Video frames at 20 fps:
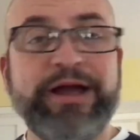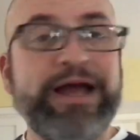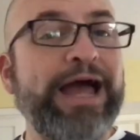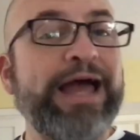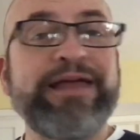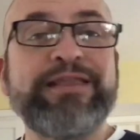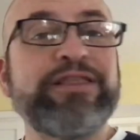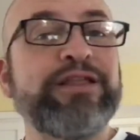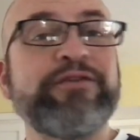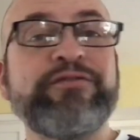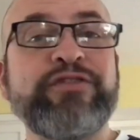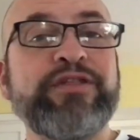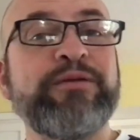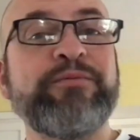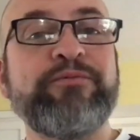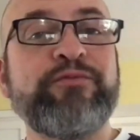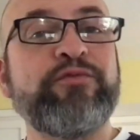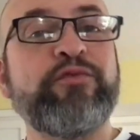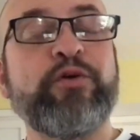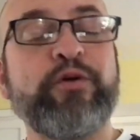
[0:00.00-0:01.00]
I love
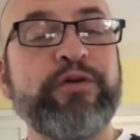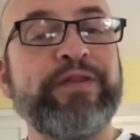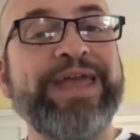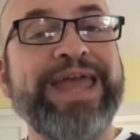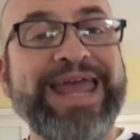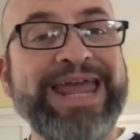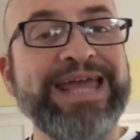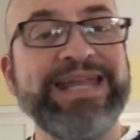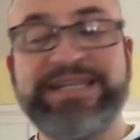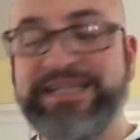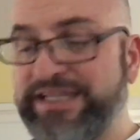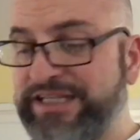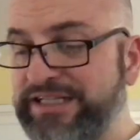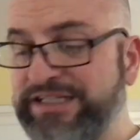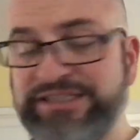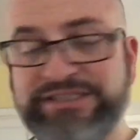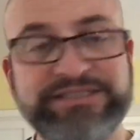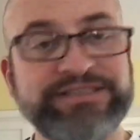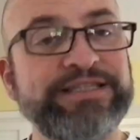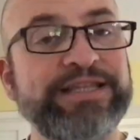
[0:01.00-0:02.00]
them for the
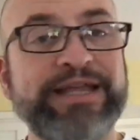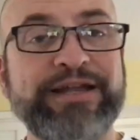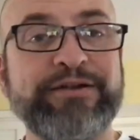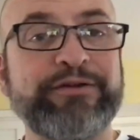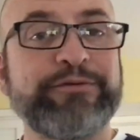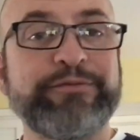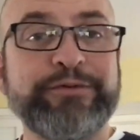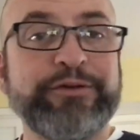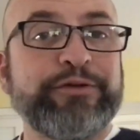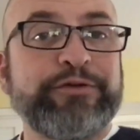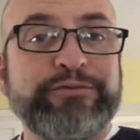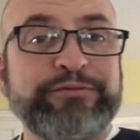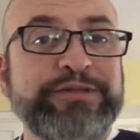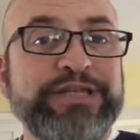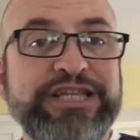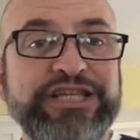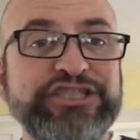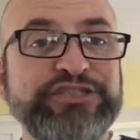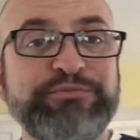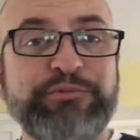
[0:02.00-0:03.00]
handiness. They're
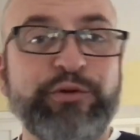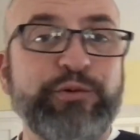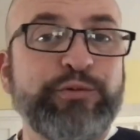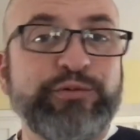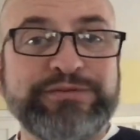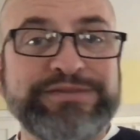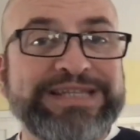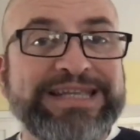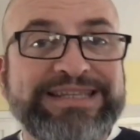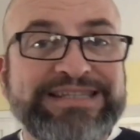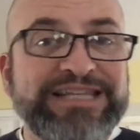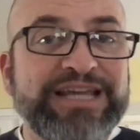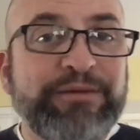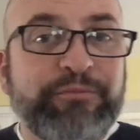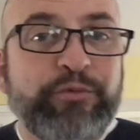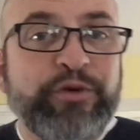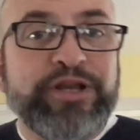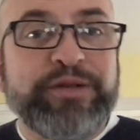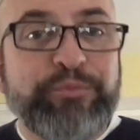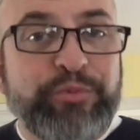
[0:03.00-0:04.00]
teaspoons. They
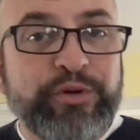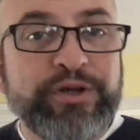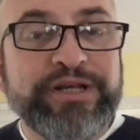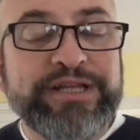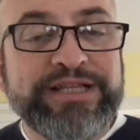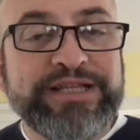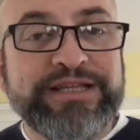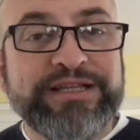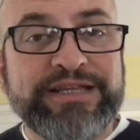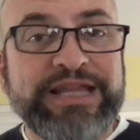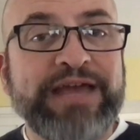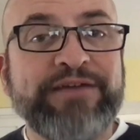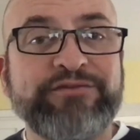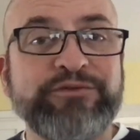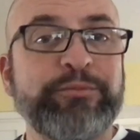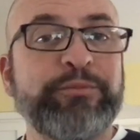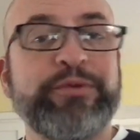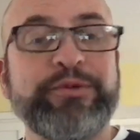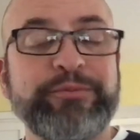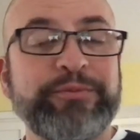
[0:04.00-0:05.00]
tip when you put it in. You have
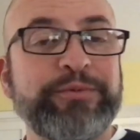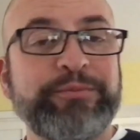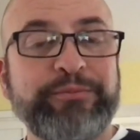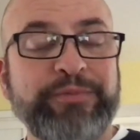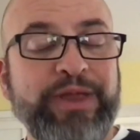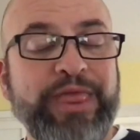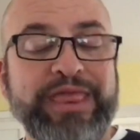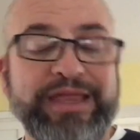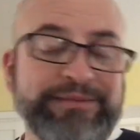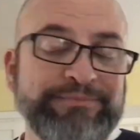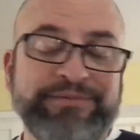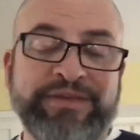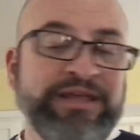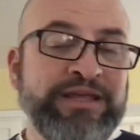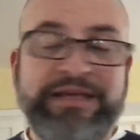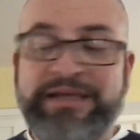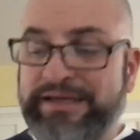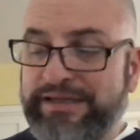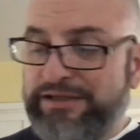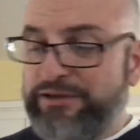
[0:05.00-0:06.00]
to.
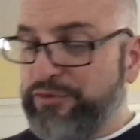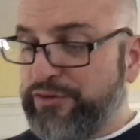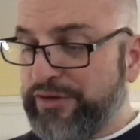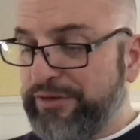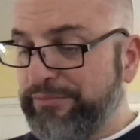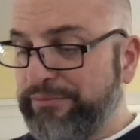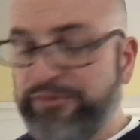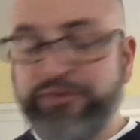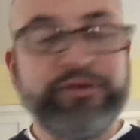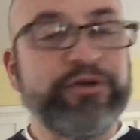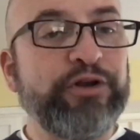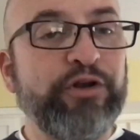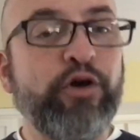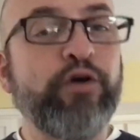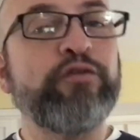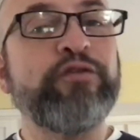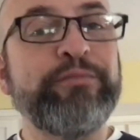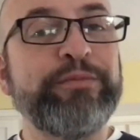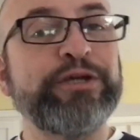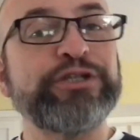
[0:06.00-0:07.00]
You can
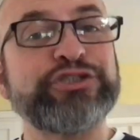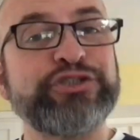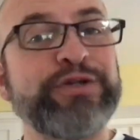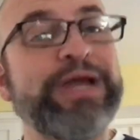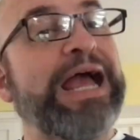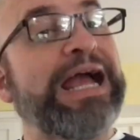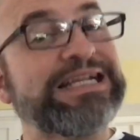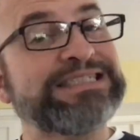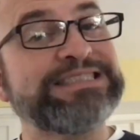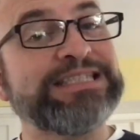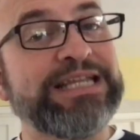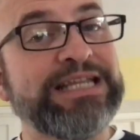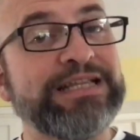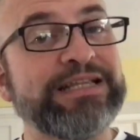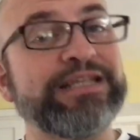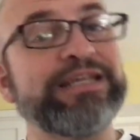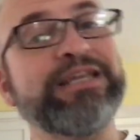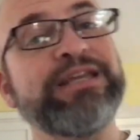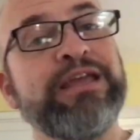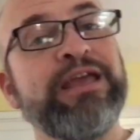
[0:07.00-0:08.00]
overmeasure
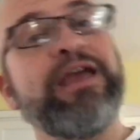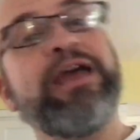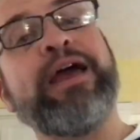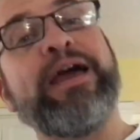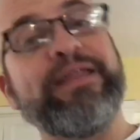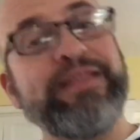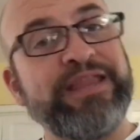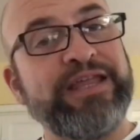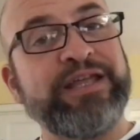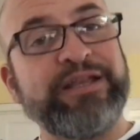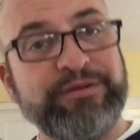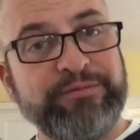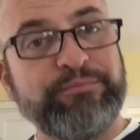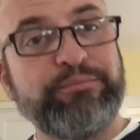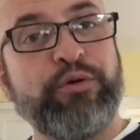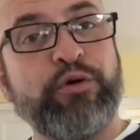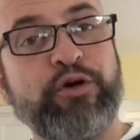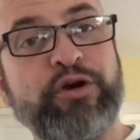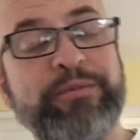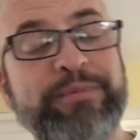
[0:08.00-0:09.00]
accidentally and then
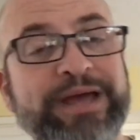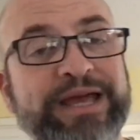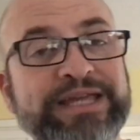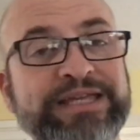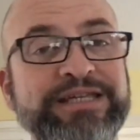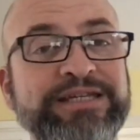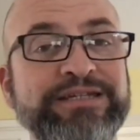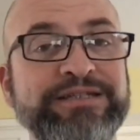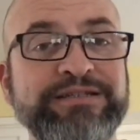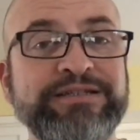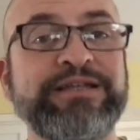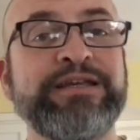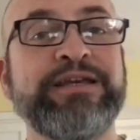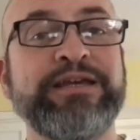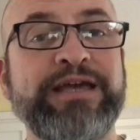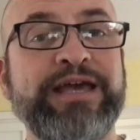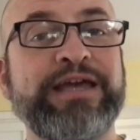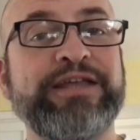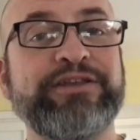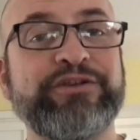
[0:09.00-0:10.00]
pour it back in,
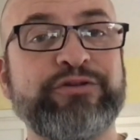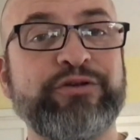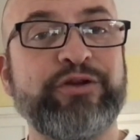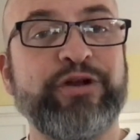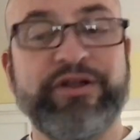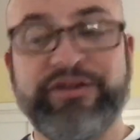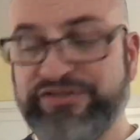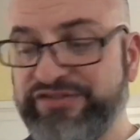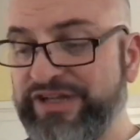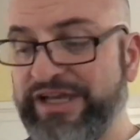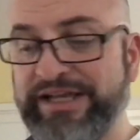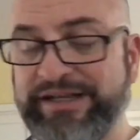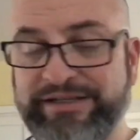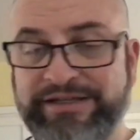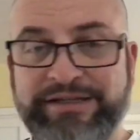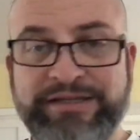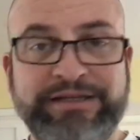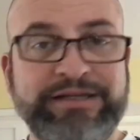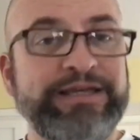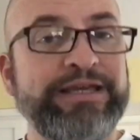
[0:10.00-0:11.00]
and you're all set.
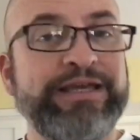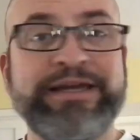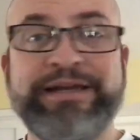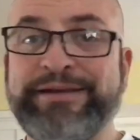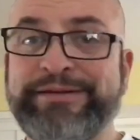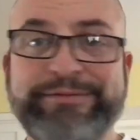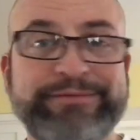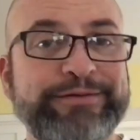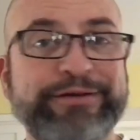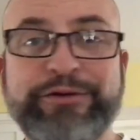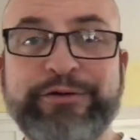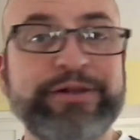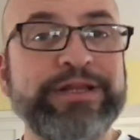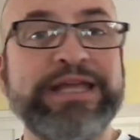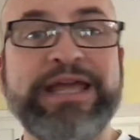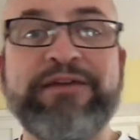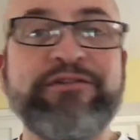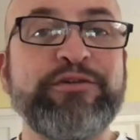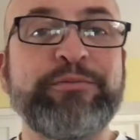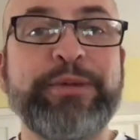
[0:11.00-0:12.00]
And nearly
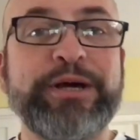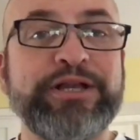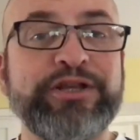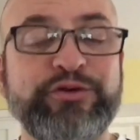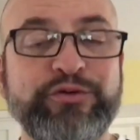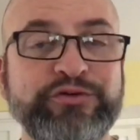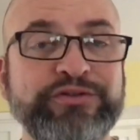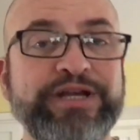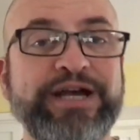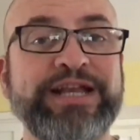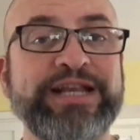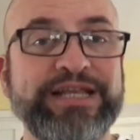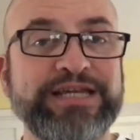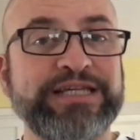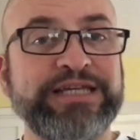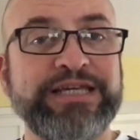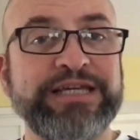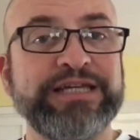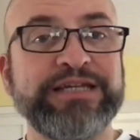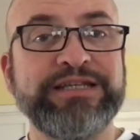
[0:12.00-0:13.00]
everybody who's got a
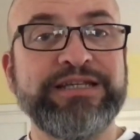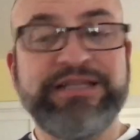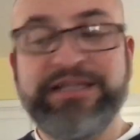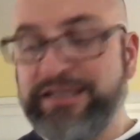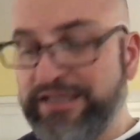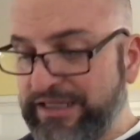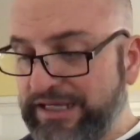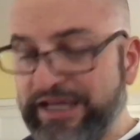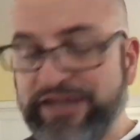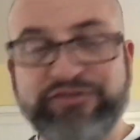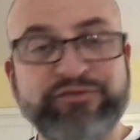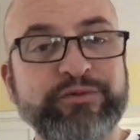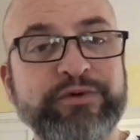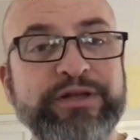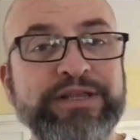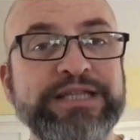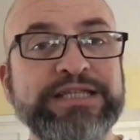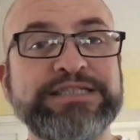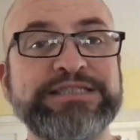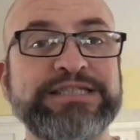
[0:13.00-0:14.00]
kid has one
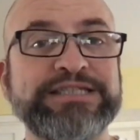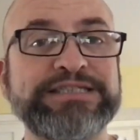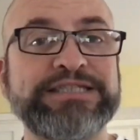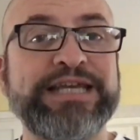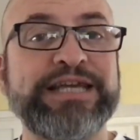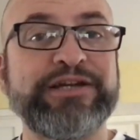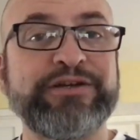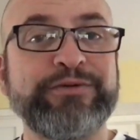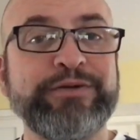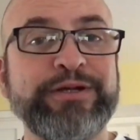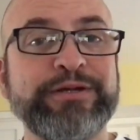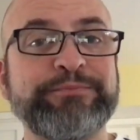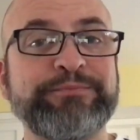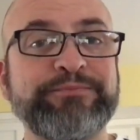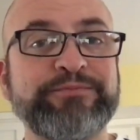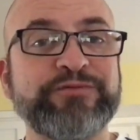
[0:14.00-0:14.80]
of these things hanging around.